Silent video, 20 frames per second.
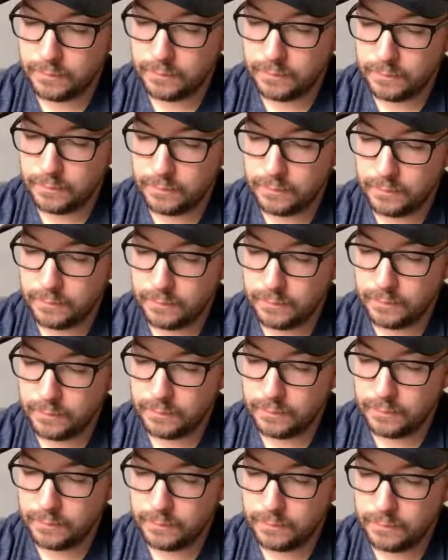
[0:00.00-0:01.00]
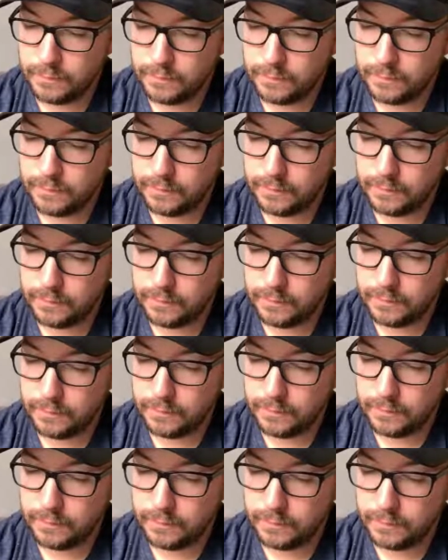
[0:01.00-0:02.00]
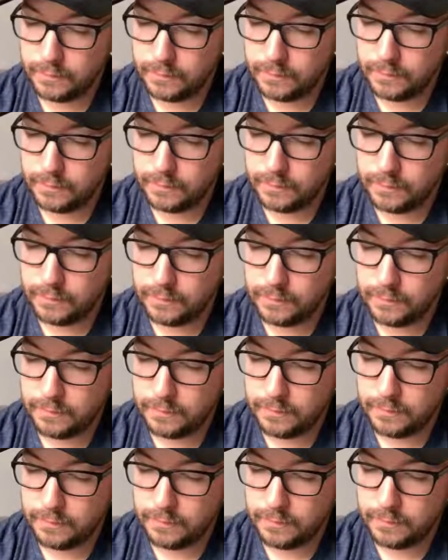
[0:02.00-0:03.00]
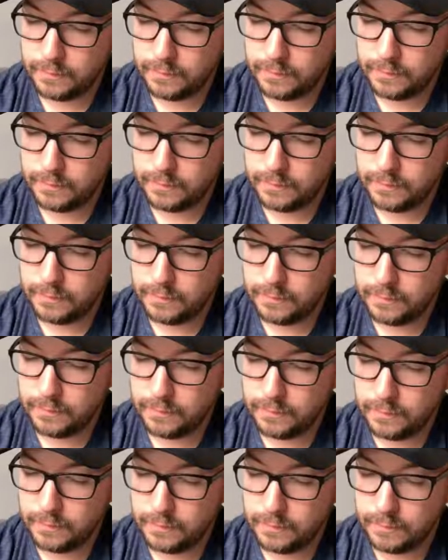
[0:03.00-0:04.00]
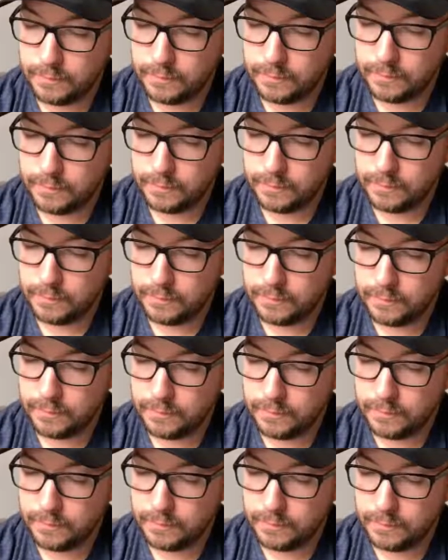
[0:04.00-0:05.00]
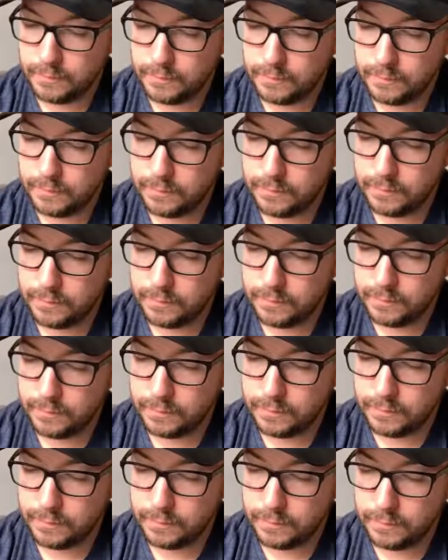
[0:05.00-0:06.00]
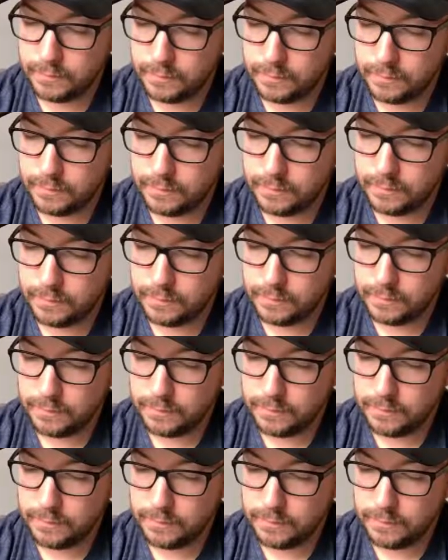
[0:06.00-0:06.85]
(silent)